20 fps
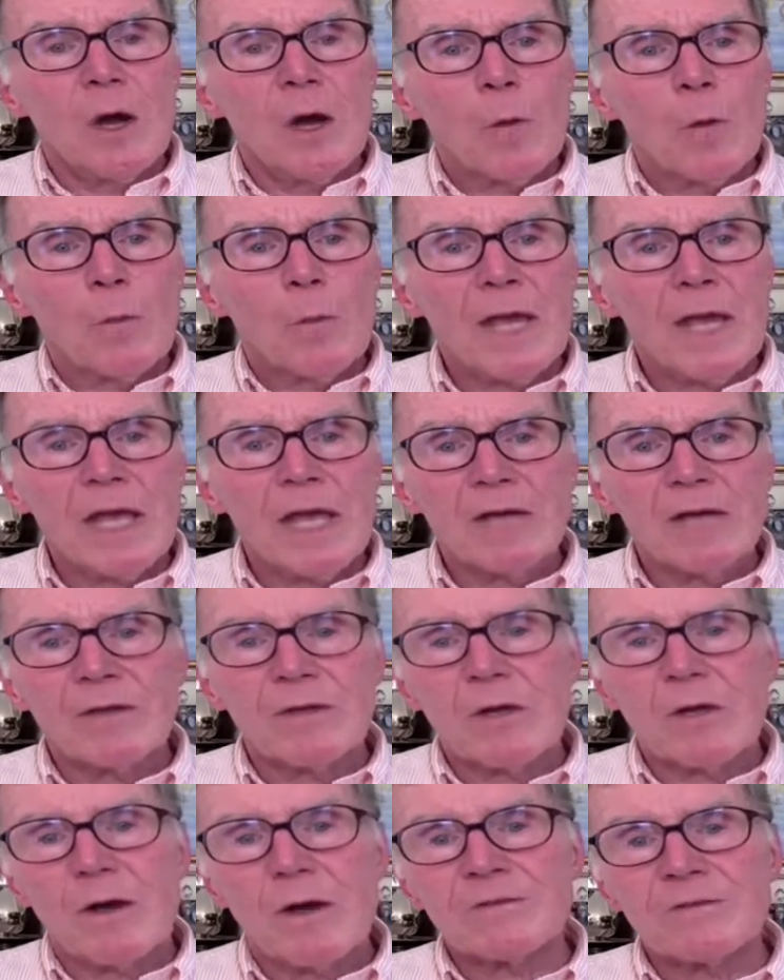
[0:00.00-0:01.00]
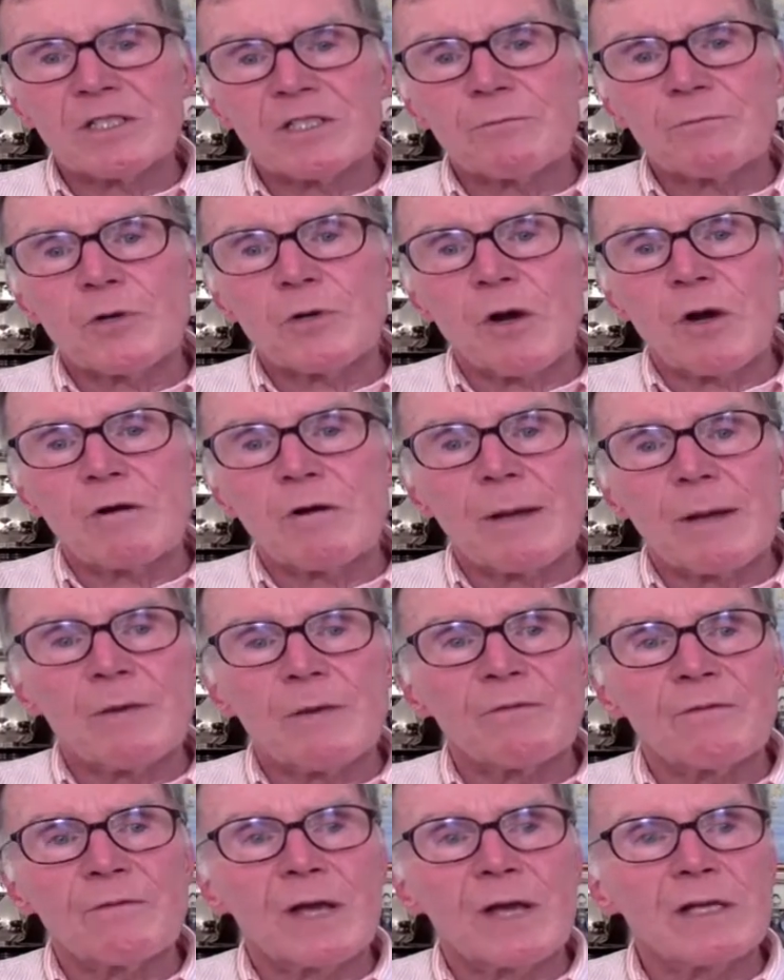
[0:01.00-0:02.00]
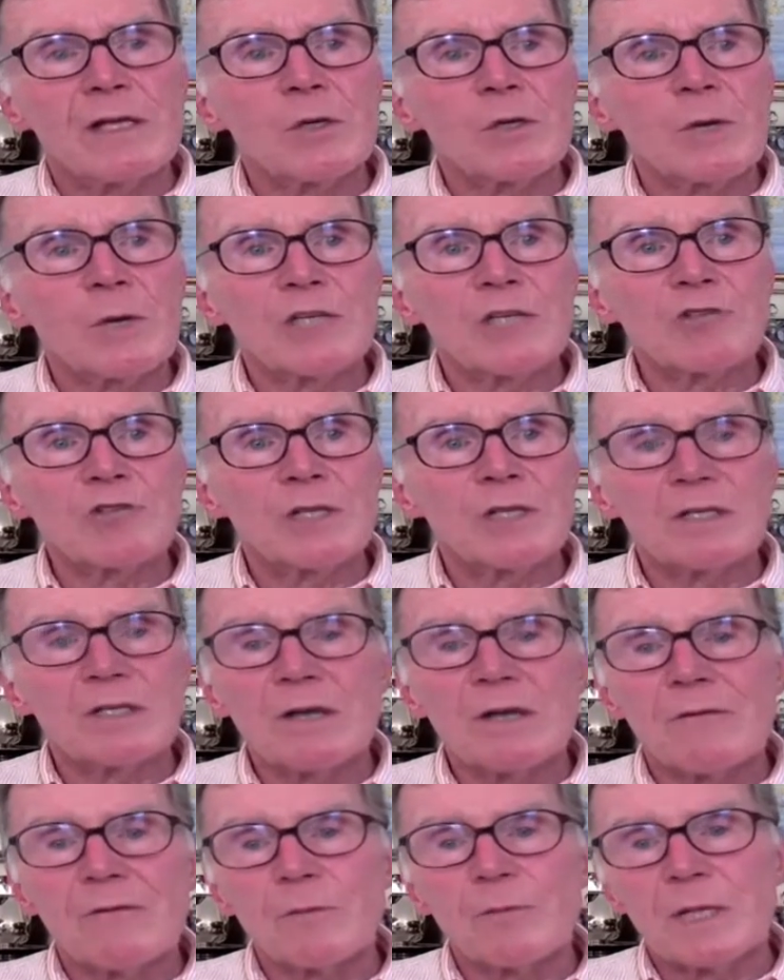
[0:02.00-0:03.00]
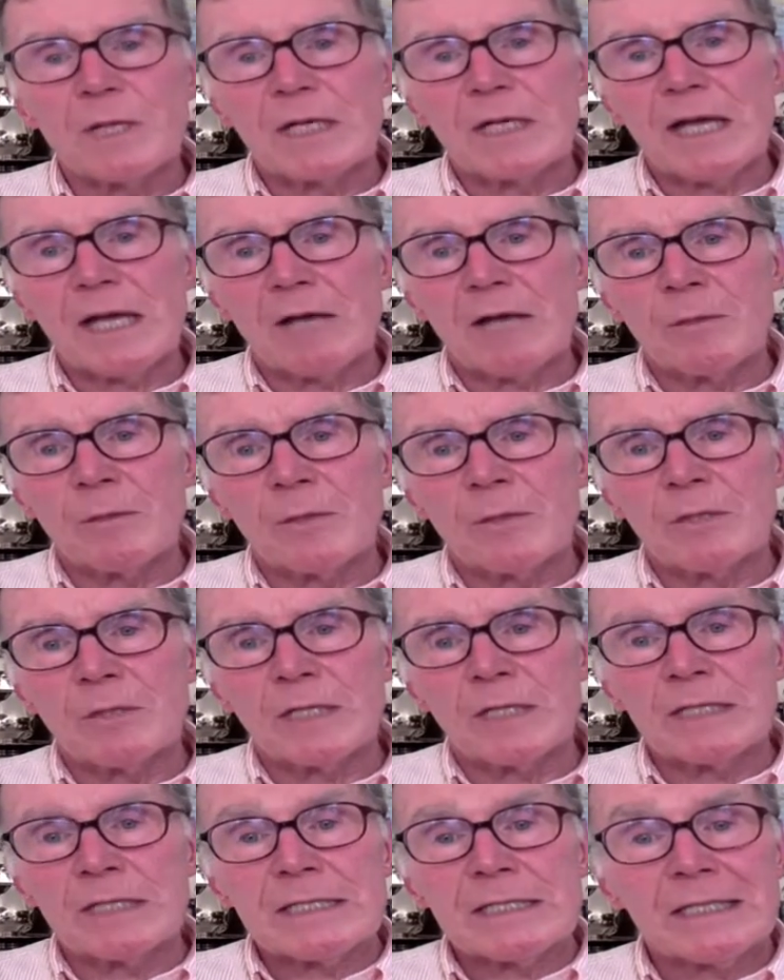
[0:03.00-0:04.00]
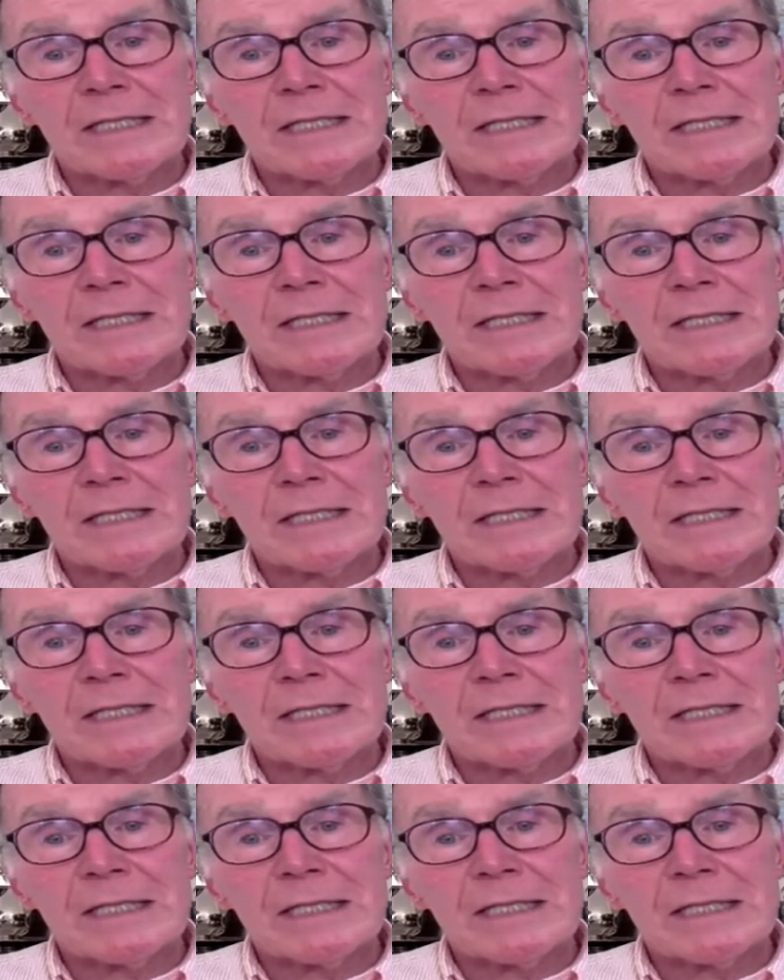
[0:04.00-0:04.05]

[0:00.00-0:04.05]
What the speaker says: OPEGA, the Office of Program Evaluation and Government Accountability,